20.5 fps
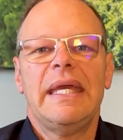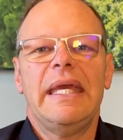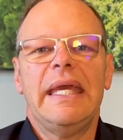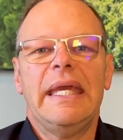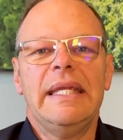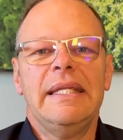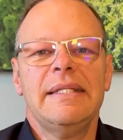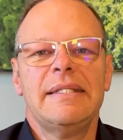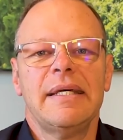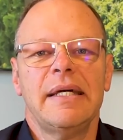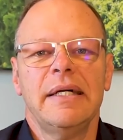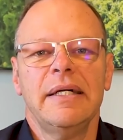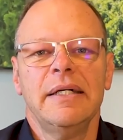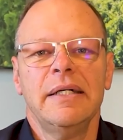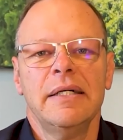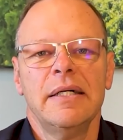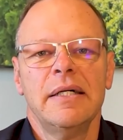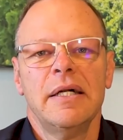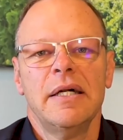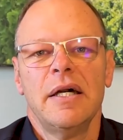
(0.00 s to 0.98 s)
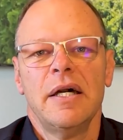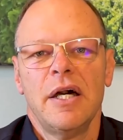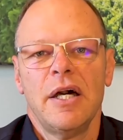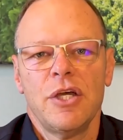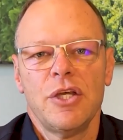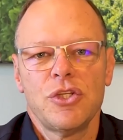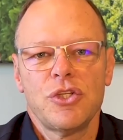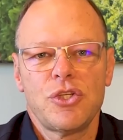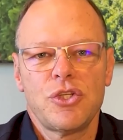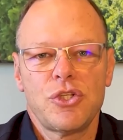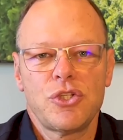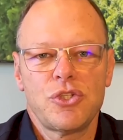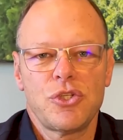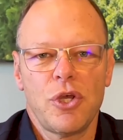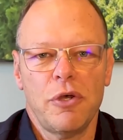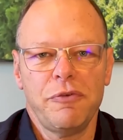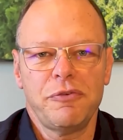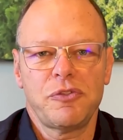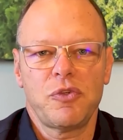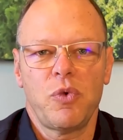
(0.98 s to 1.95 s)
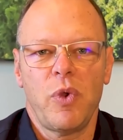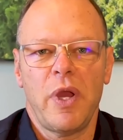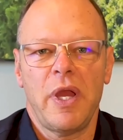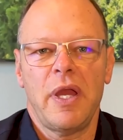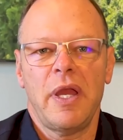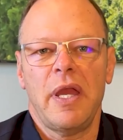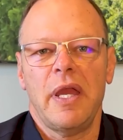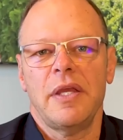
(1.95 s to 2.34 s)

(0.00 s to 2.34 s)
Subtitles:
Enter software